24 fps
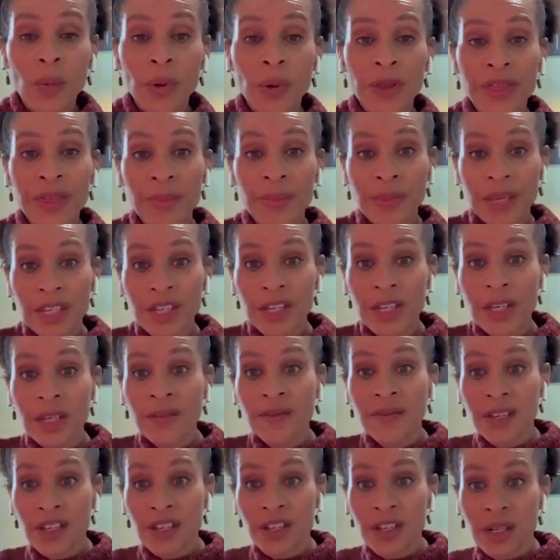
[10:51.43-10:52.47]
with the
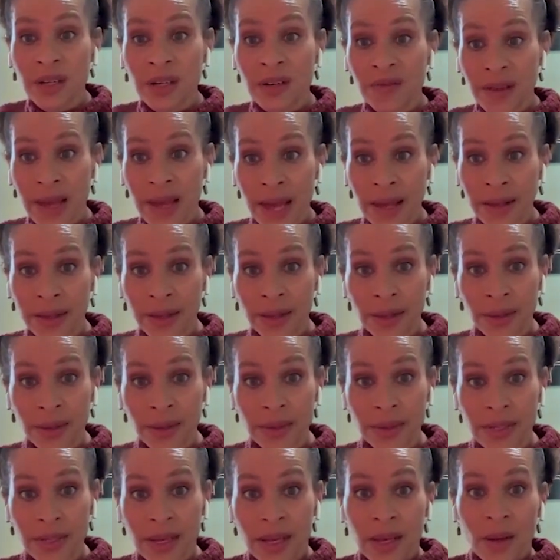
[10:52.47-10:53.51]
mission, vision, and
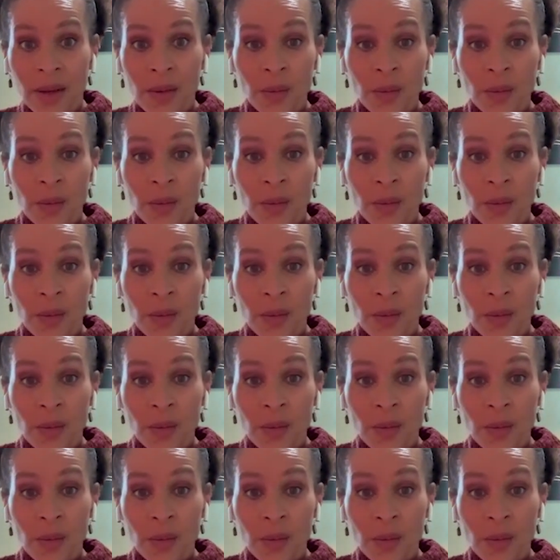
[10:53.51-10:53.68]
values,